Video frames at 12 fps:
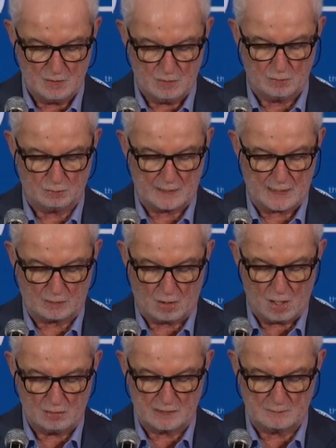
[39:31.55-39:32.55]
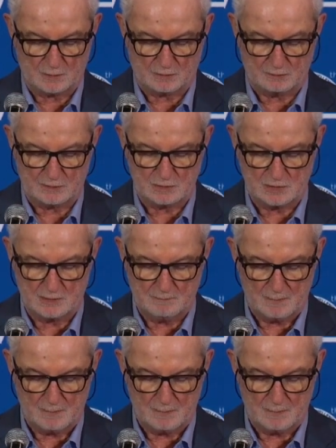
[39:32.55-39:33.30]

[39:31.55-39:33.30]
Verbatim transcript: who, like all immigrants,